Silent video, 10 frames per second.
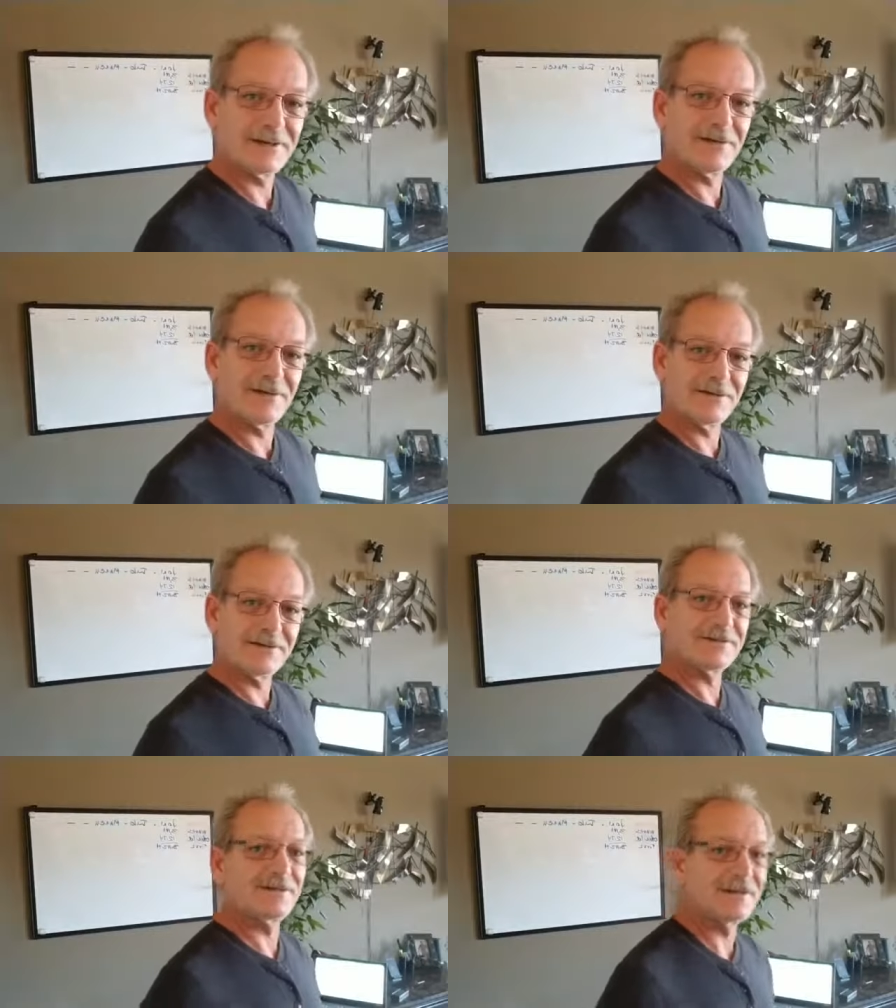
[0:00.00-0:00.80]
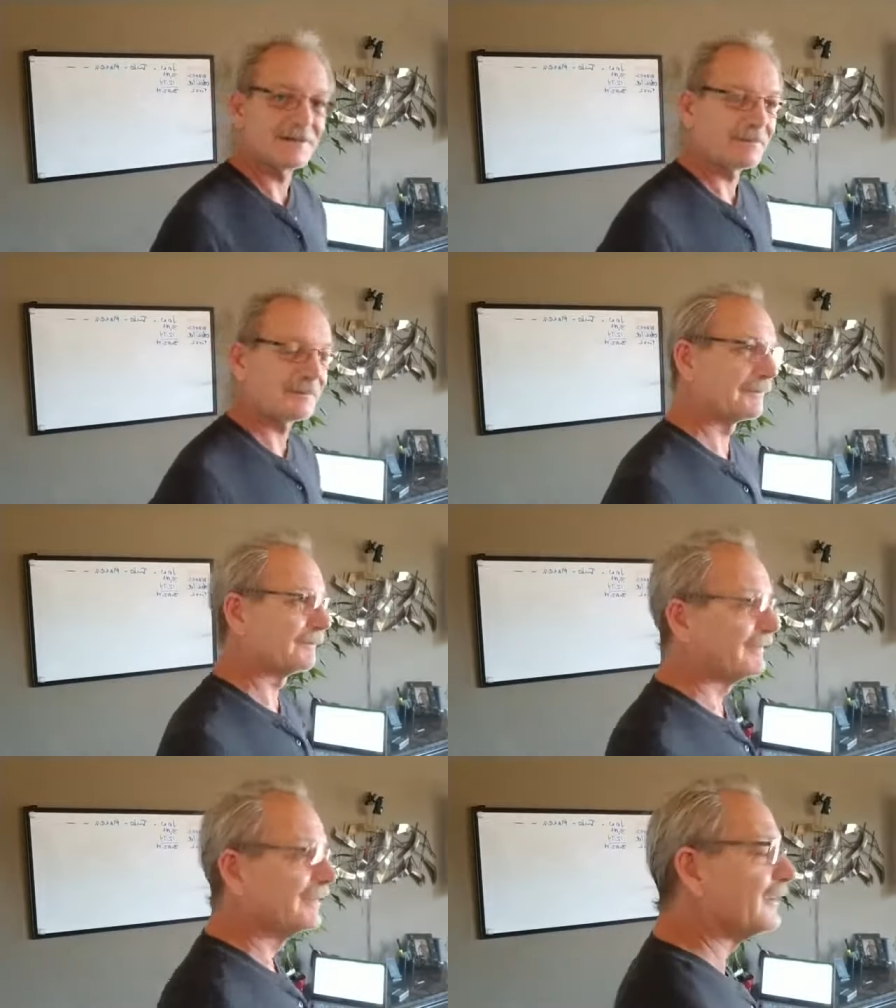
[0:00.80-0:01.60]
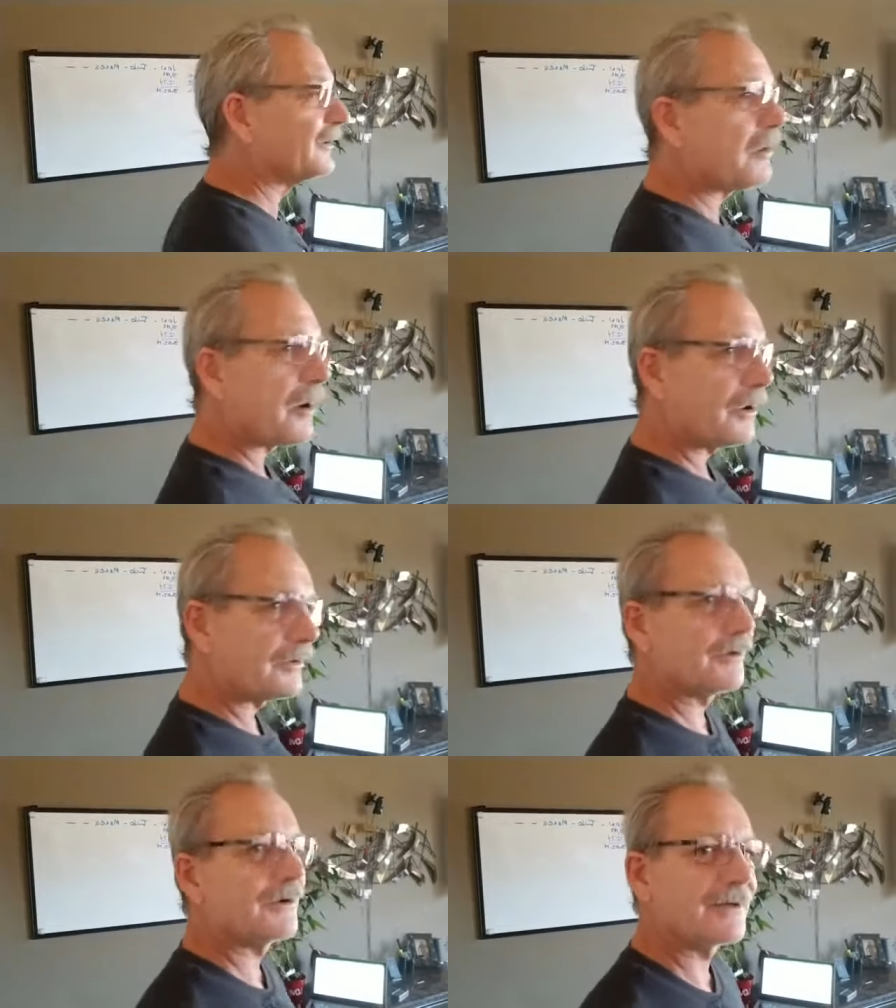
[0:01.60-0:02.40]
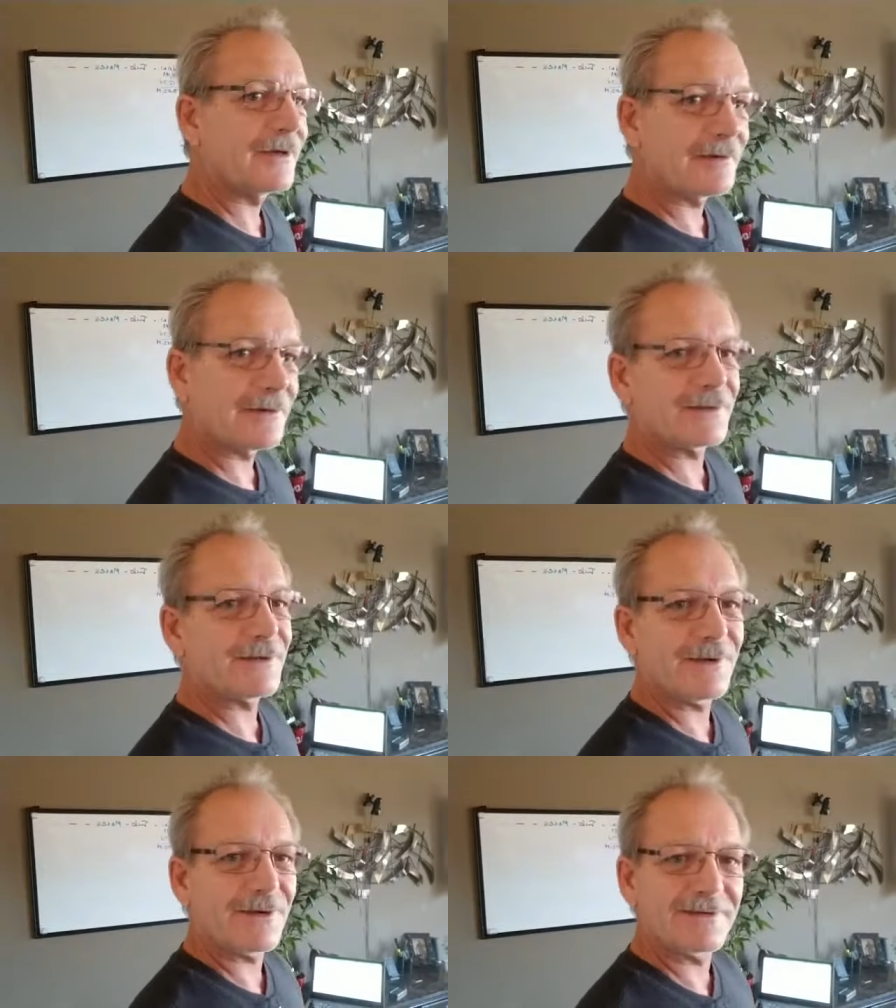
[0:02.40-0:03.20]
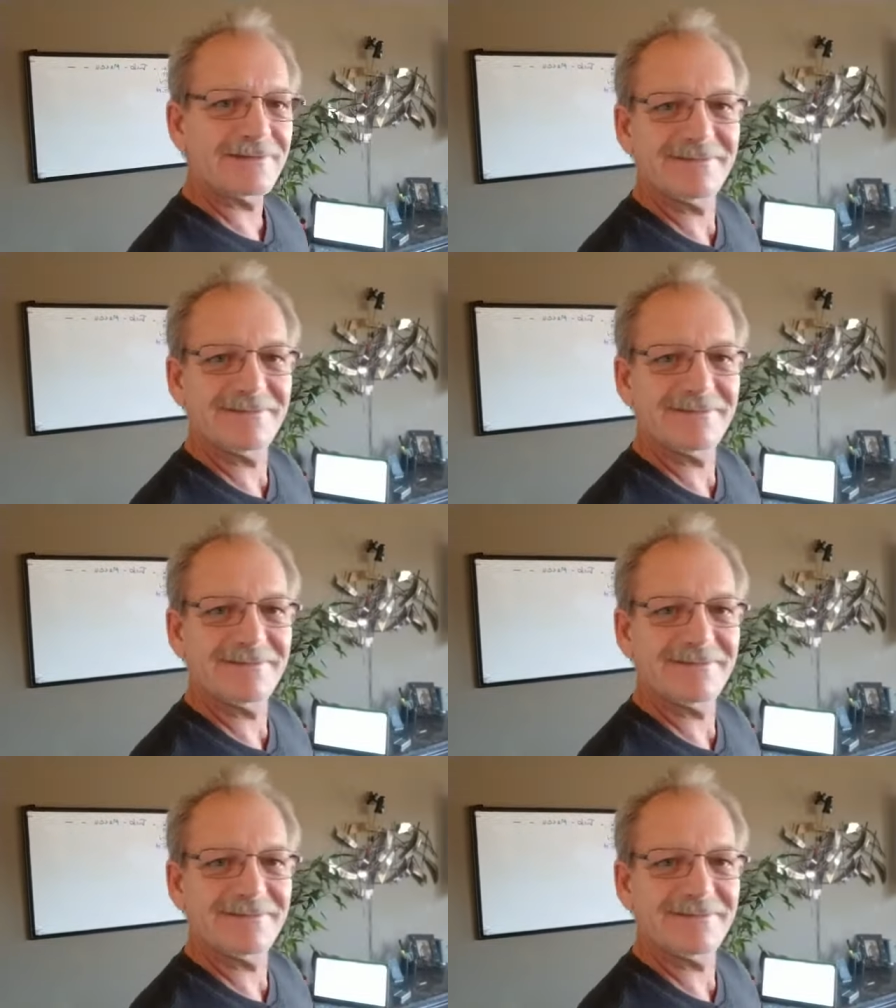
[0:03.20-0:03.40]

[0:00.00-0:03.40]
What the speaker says: all this up. Not, carry the knot.